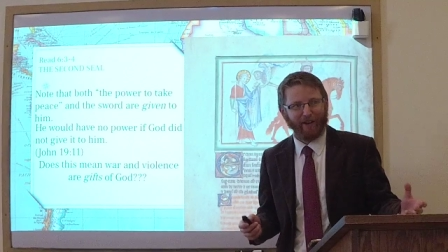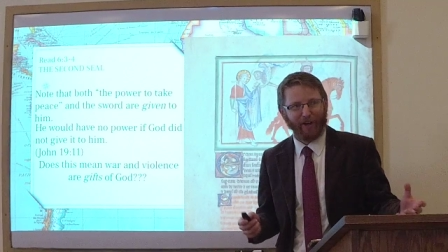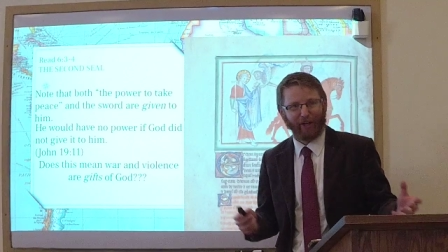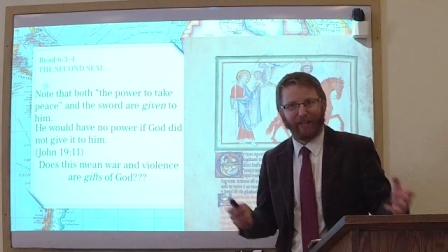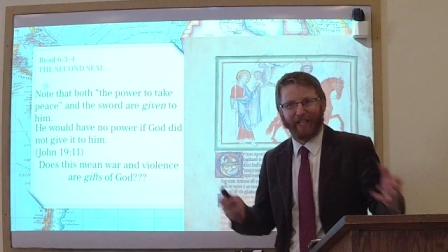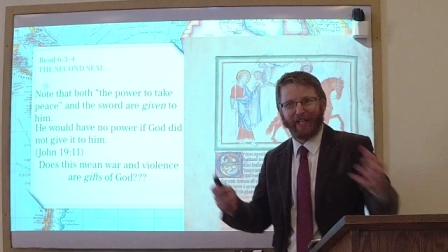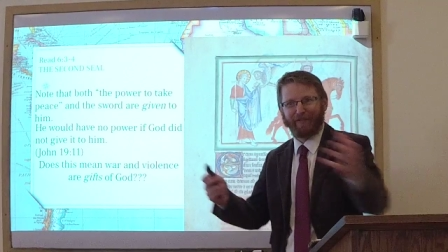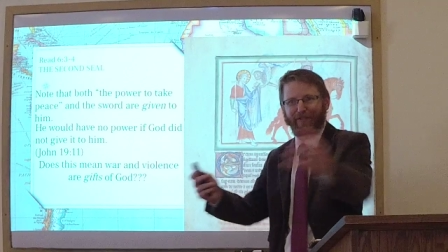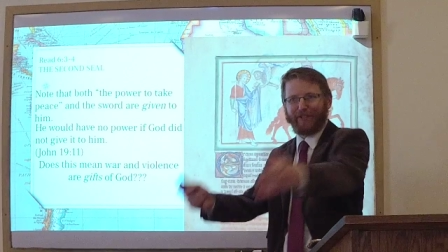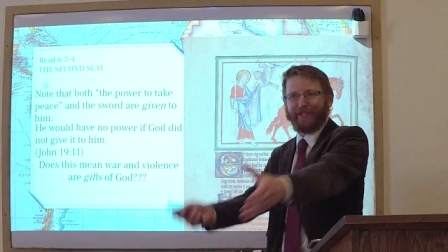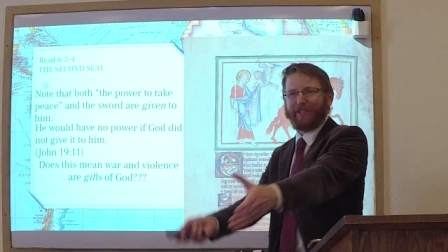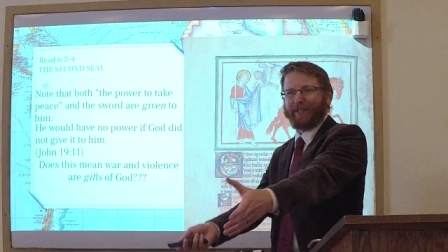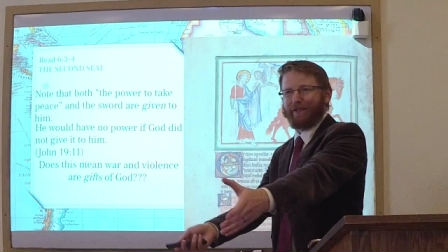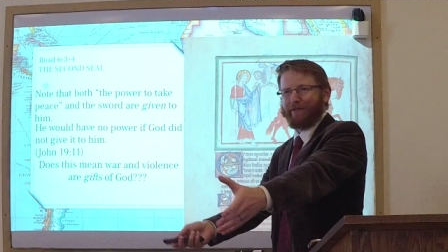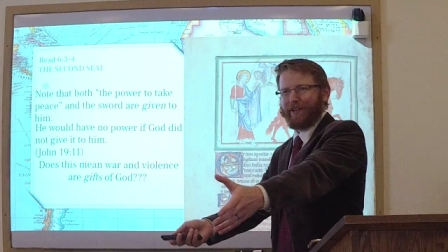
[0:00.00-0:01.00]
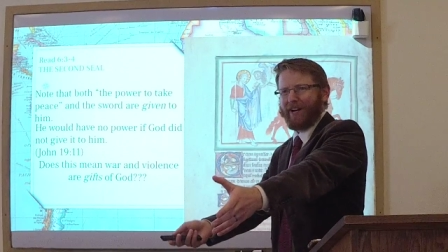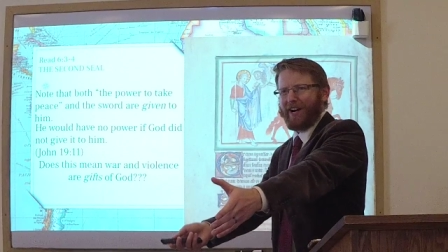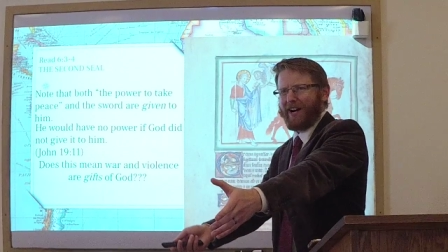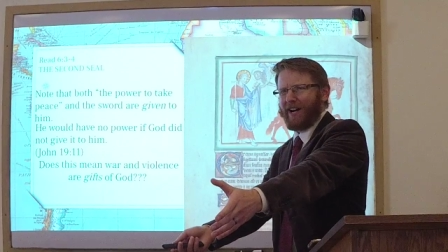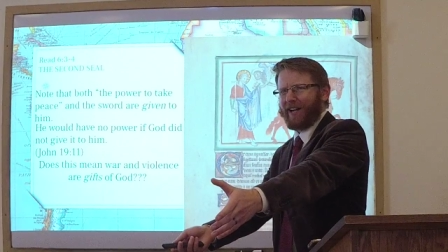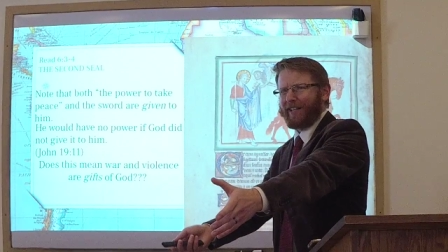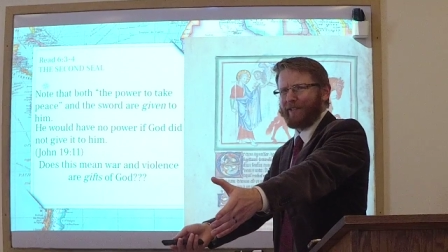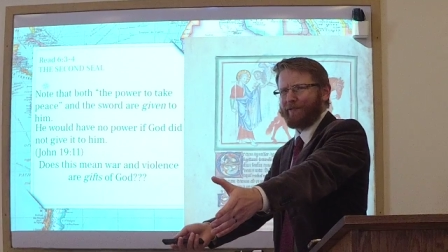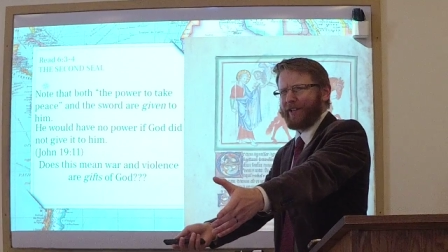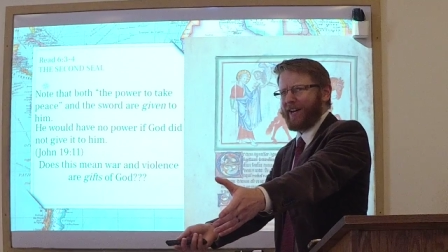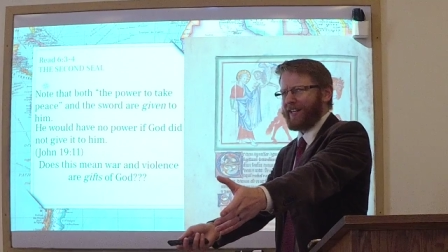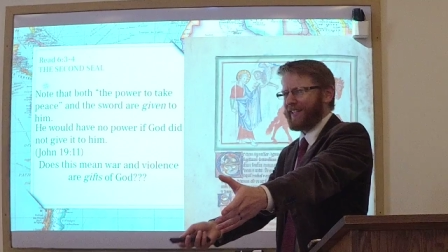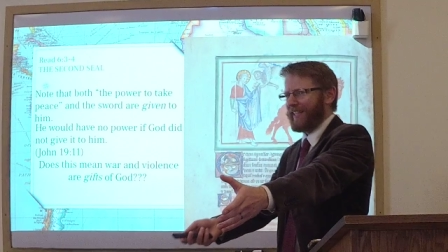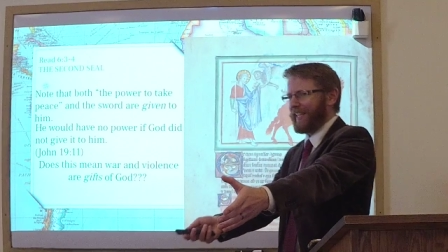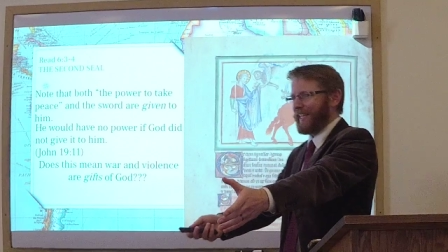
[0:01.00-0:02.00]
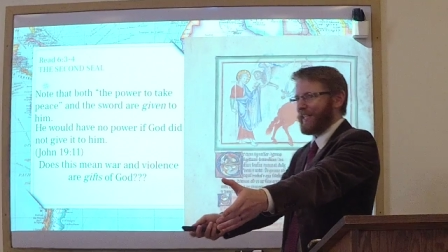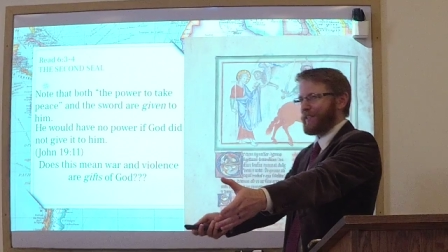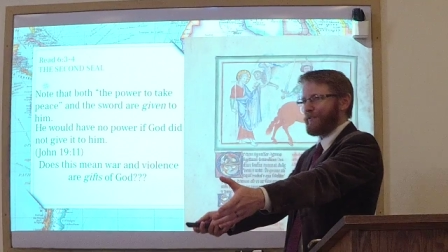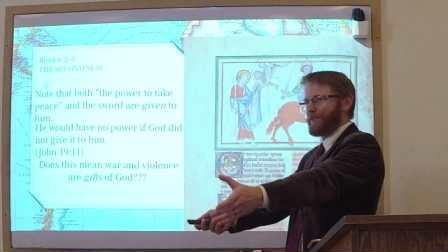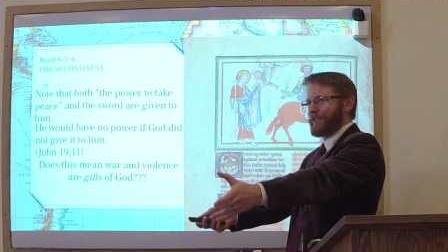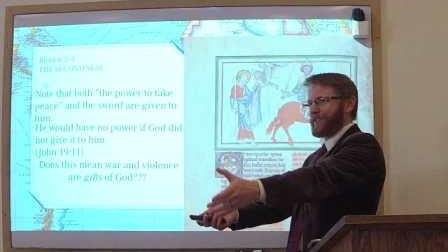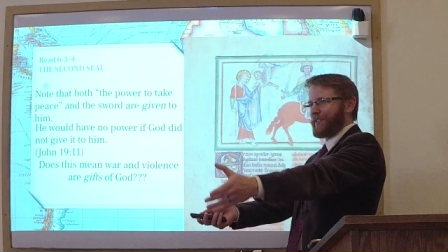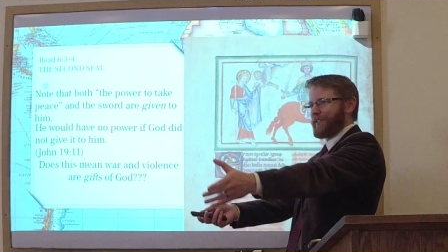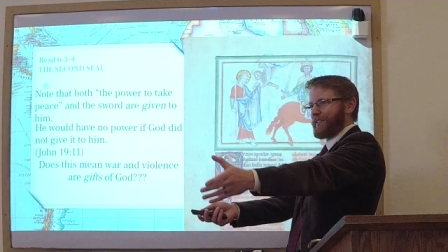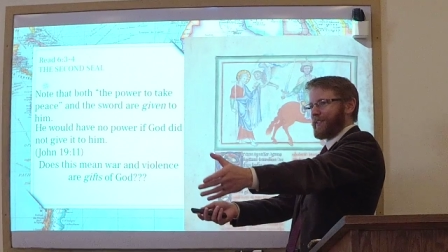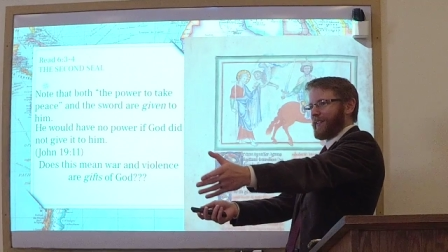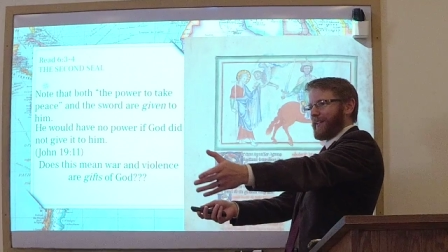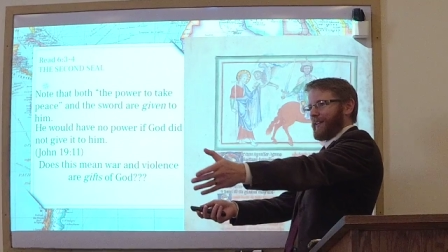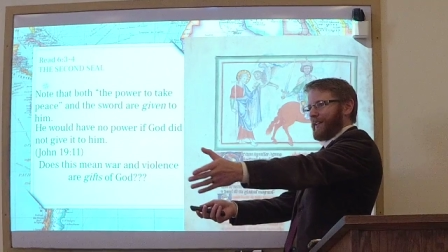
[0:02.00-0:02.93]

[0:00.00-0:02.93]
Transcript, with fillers: are gifts of God. If God gives